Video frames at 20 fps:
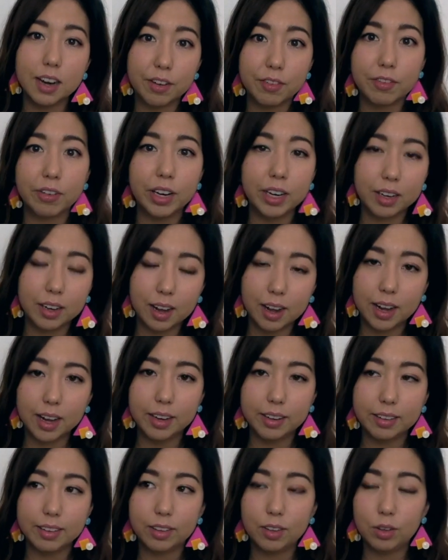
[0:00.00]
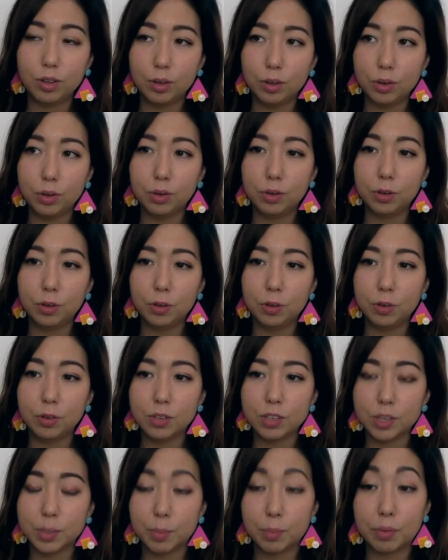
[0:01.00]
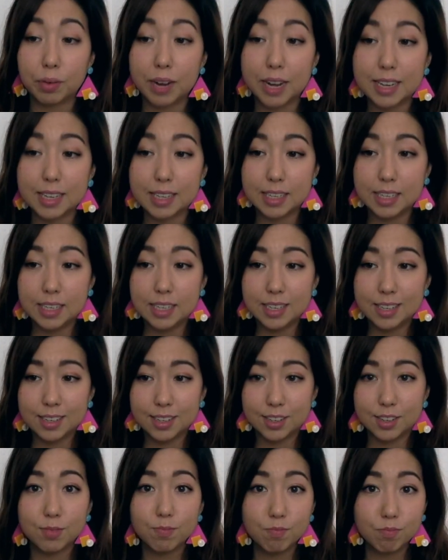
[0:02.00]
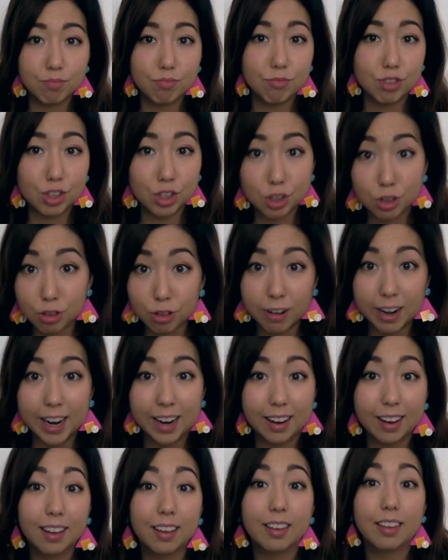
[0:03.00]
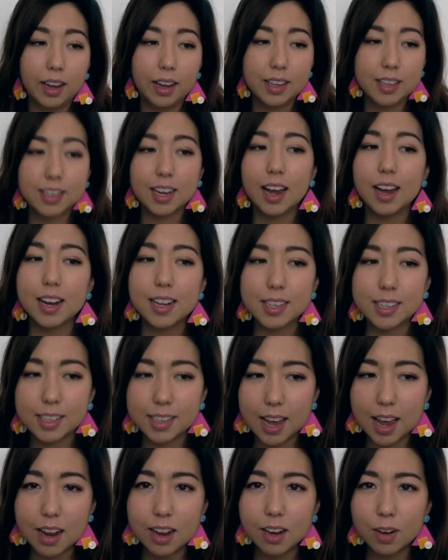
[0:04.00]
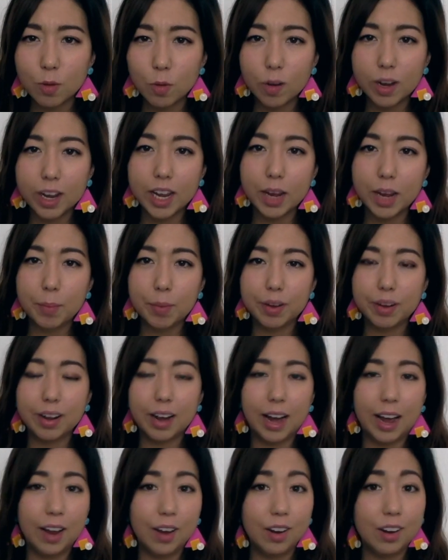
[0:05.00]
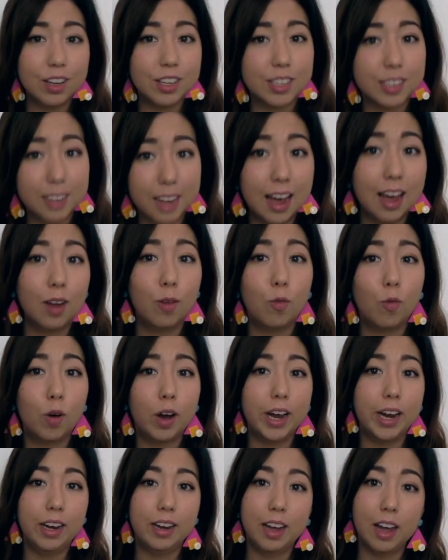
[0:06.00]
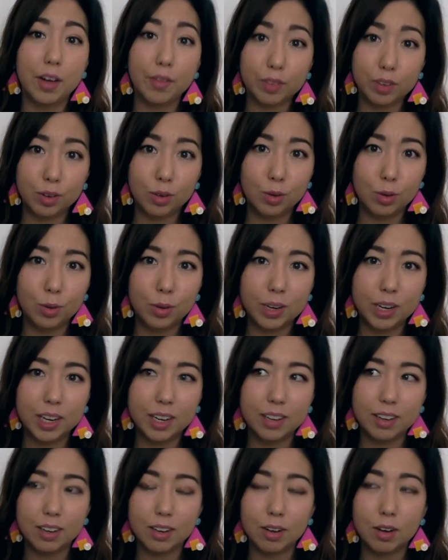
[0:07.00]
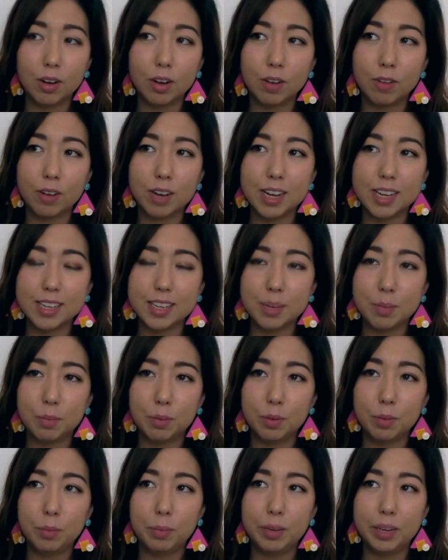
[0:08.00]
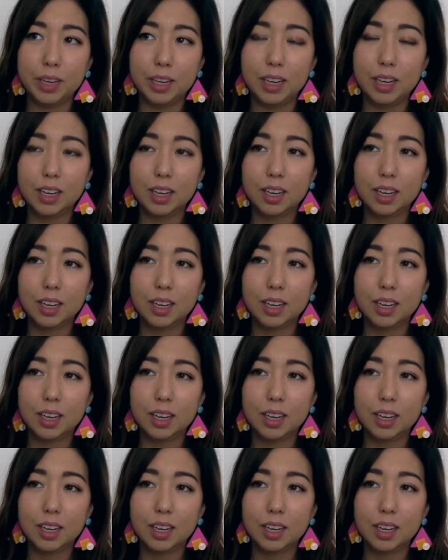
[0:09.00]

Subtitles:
every night to suppress his strength, it's kind of sad in a way, but I understand why they have to do it, you know, otherwise it would be